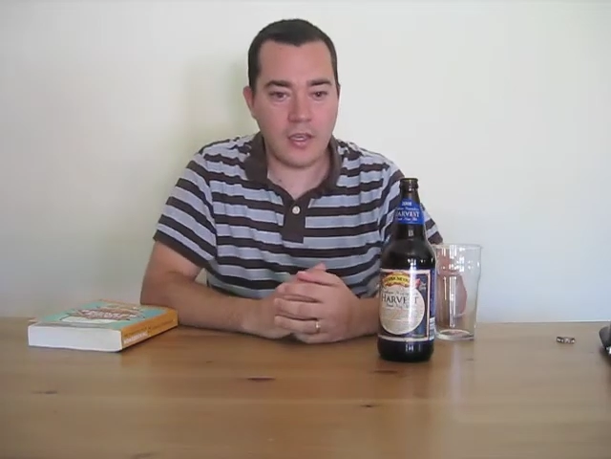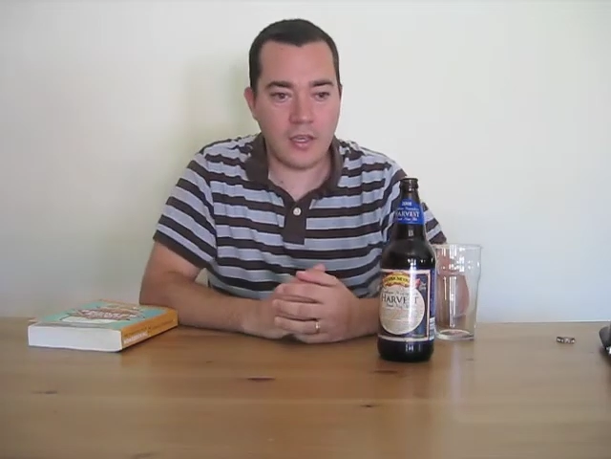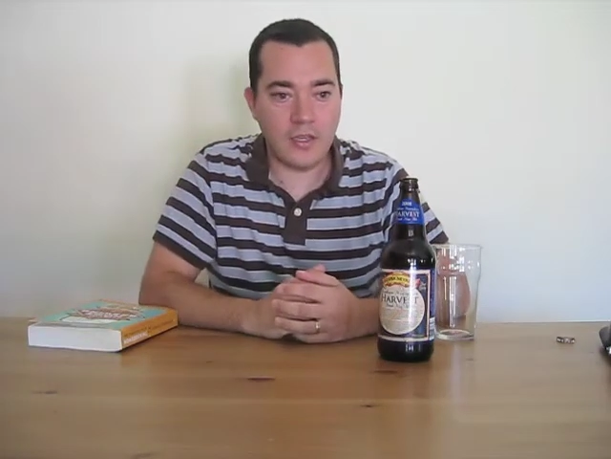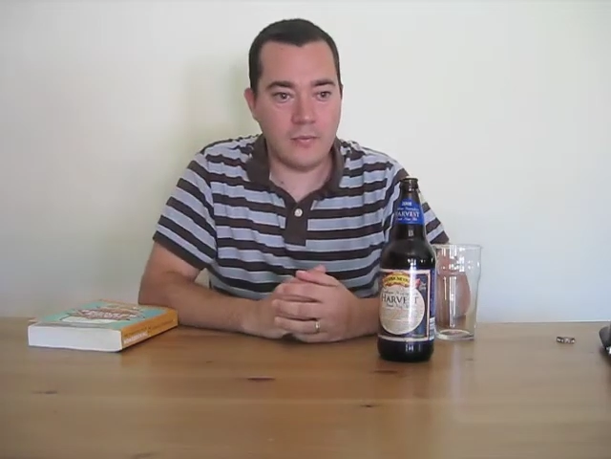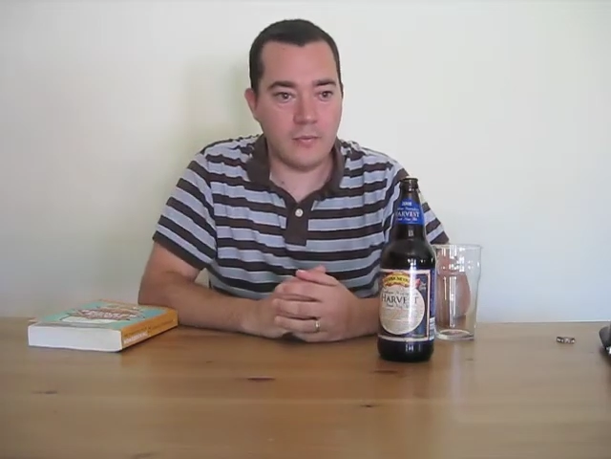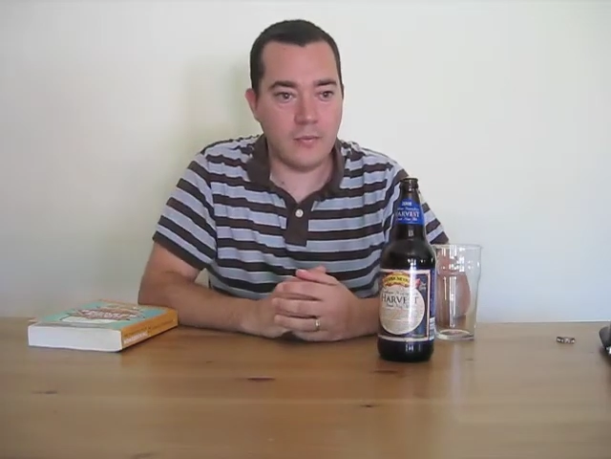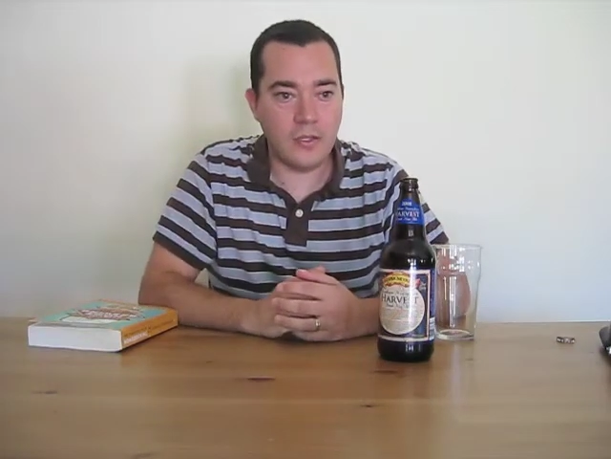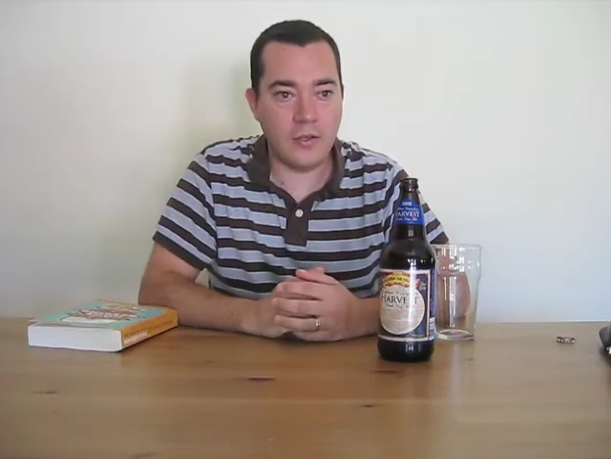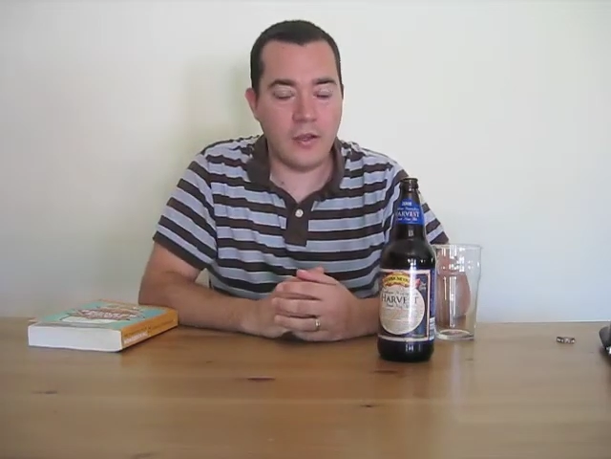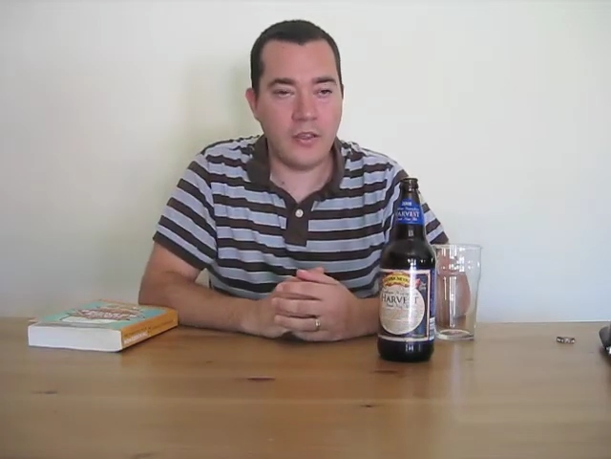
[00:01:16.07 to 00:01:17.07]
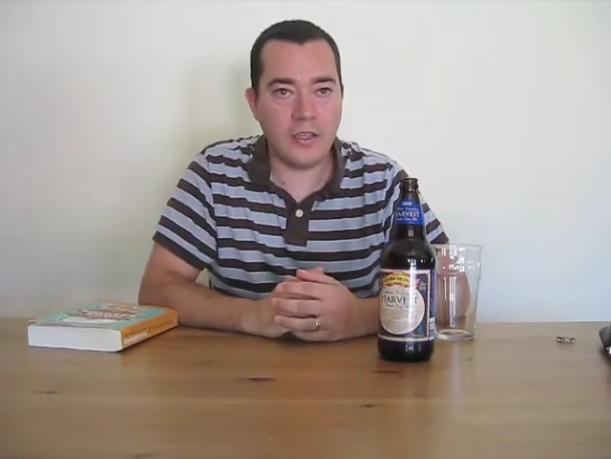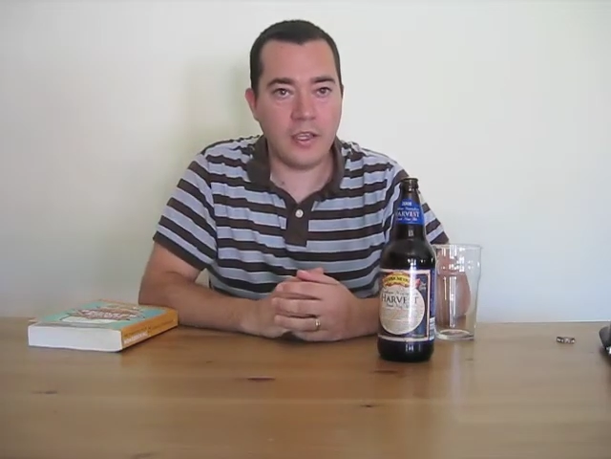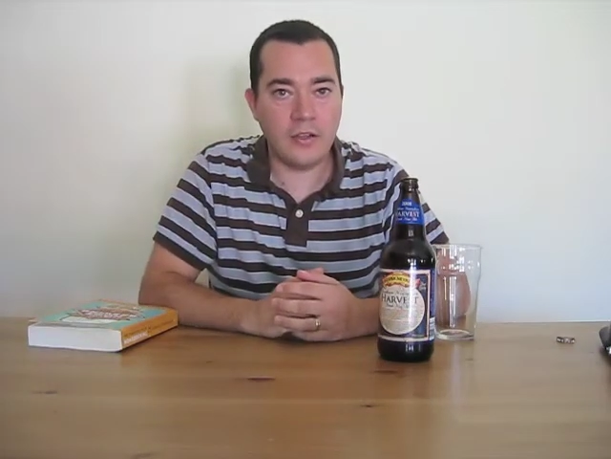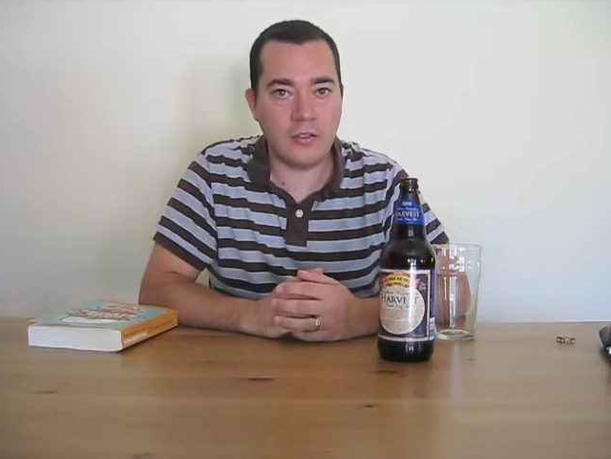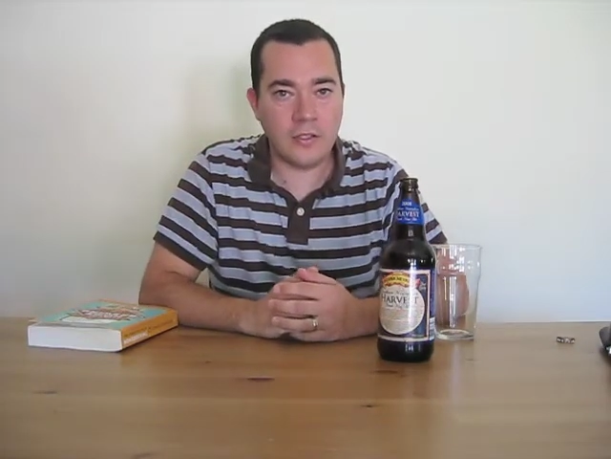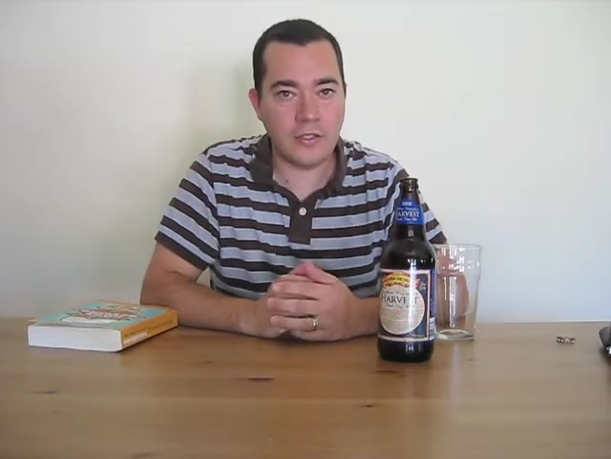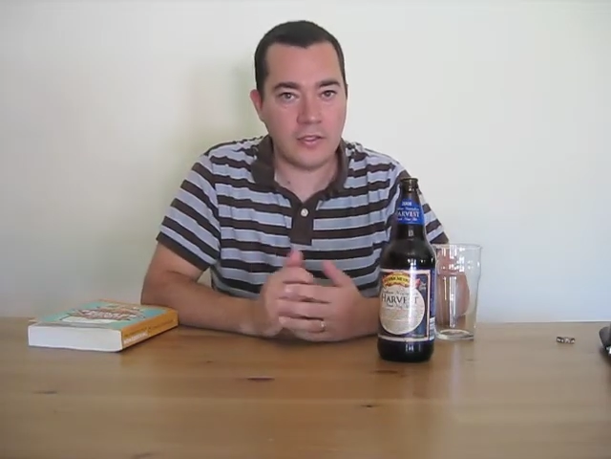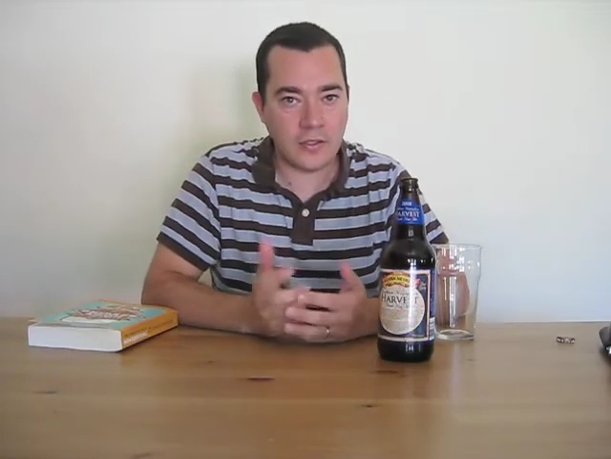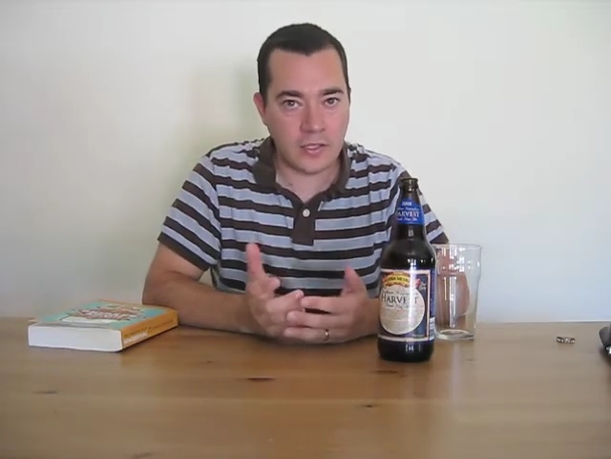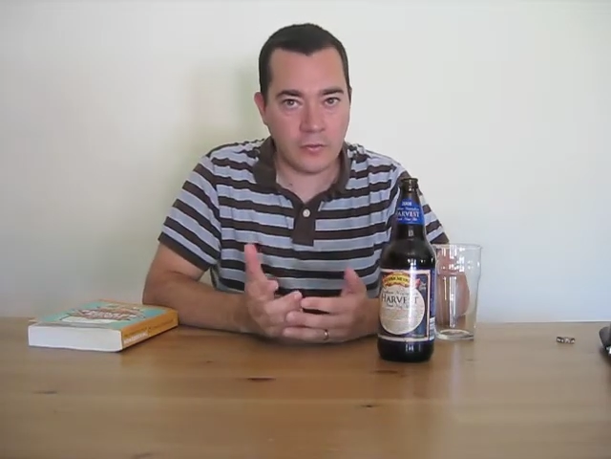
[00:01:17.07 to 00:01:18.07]
all the
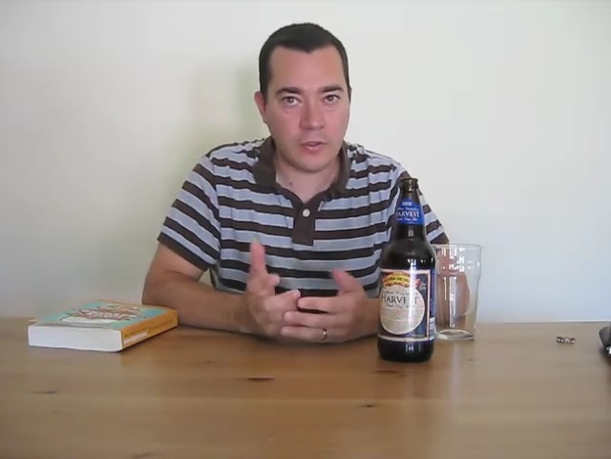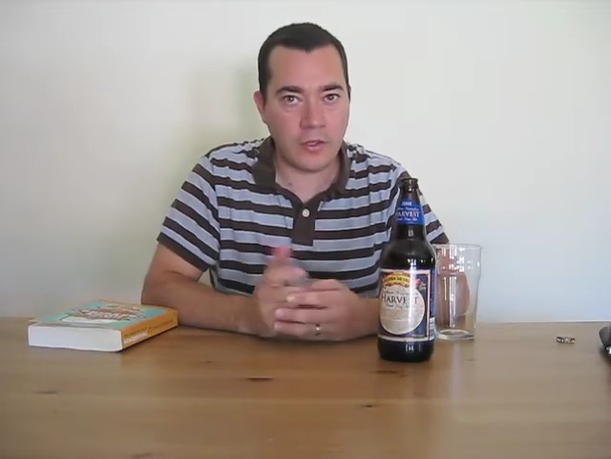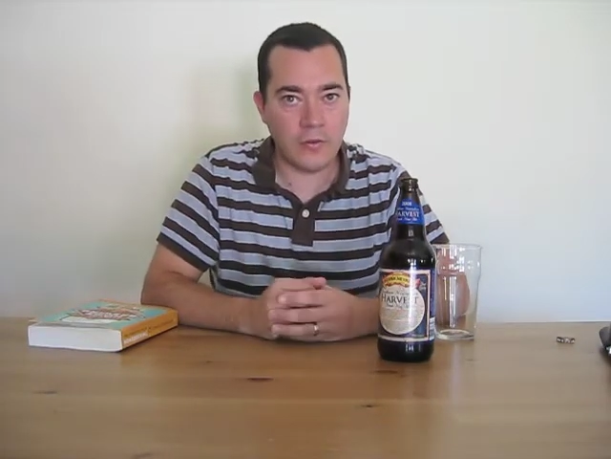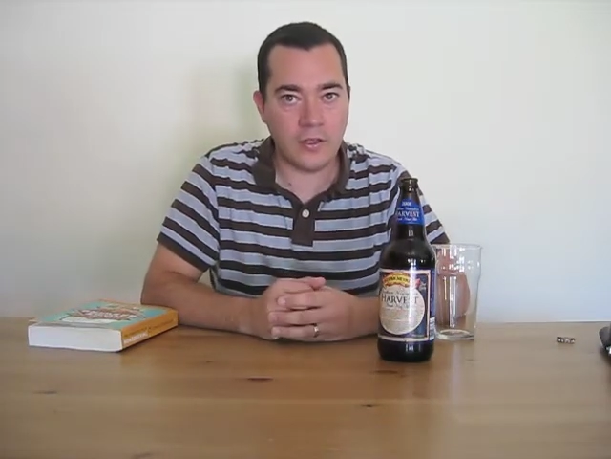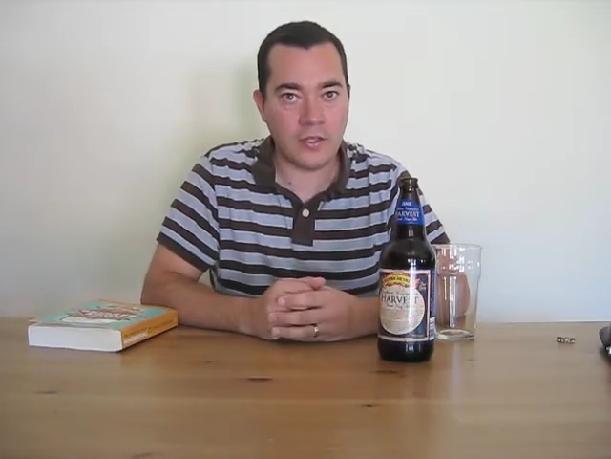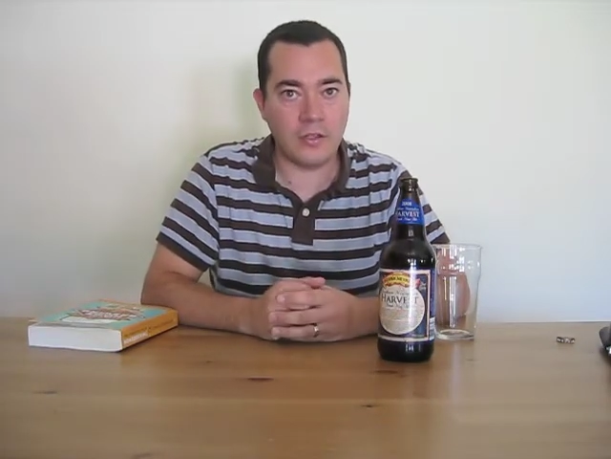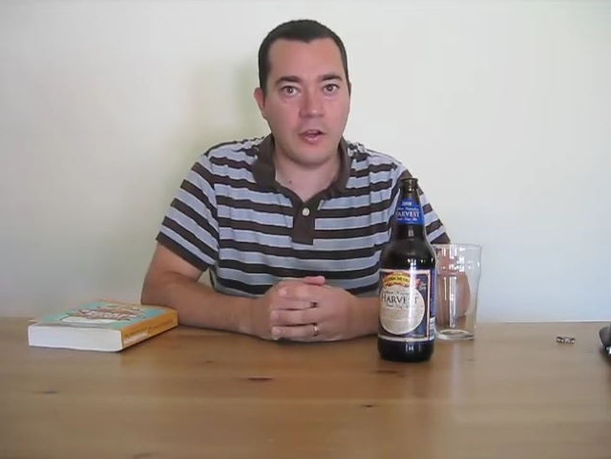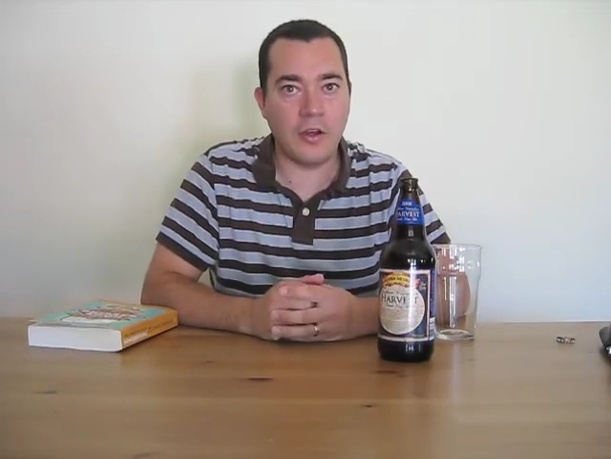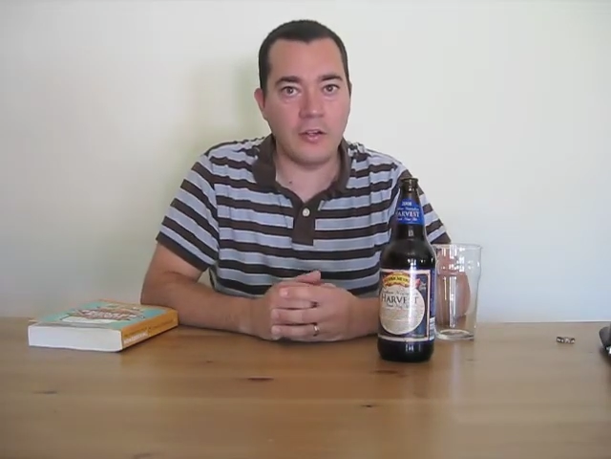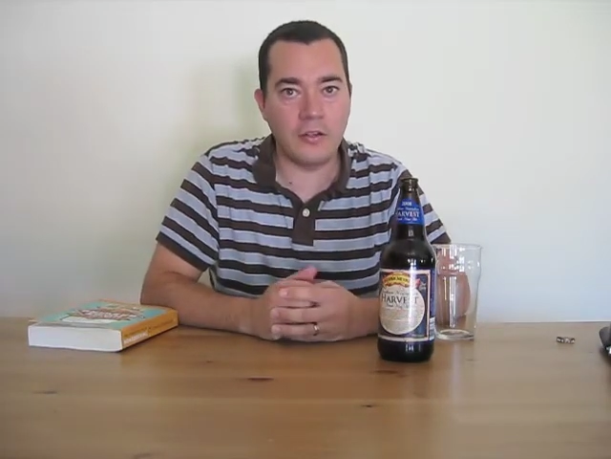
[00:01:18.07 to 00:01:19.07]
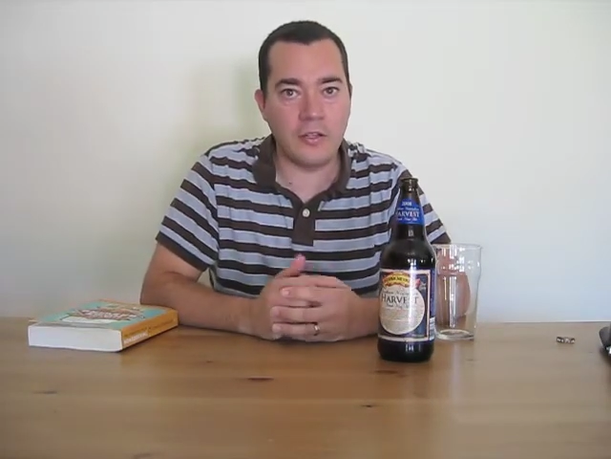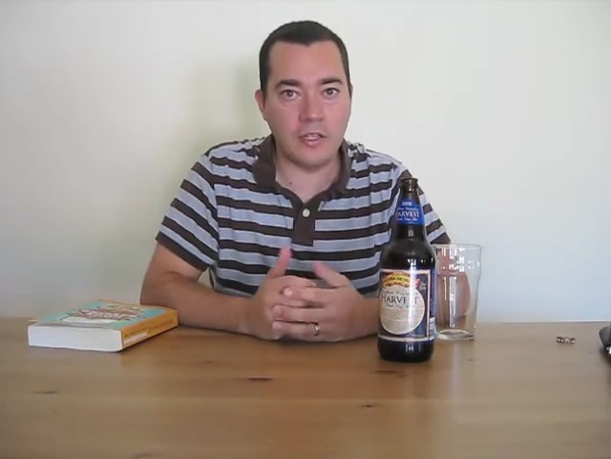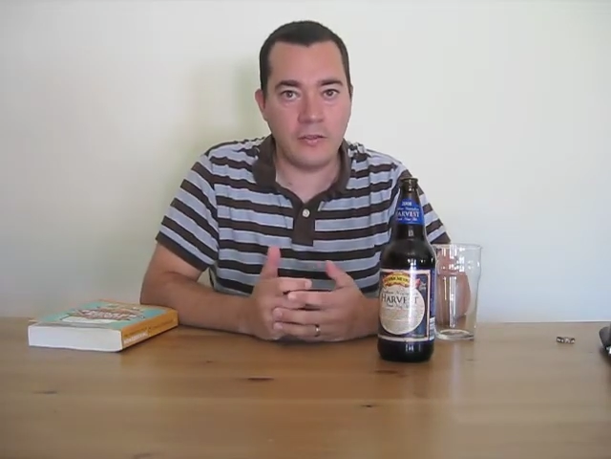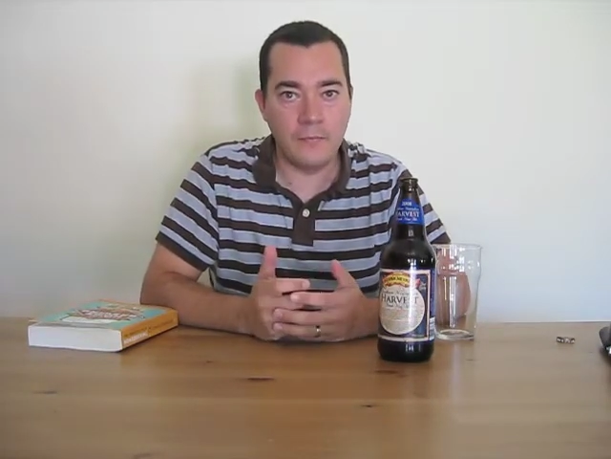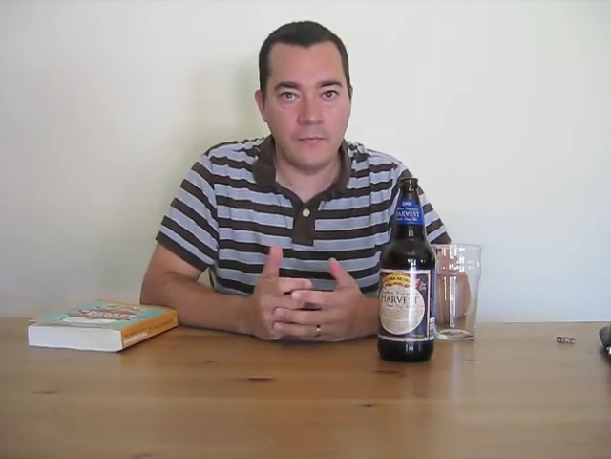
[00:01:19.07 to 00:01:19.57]
characteristics that would go into gardening,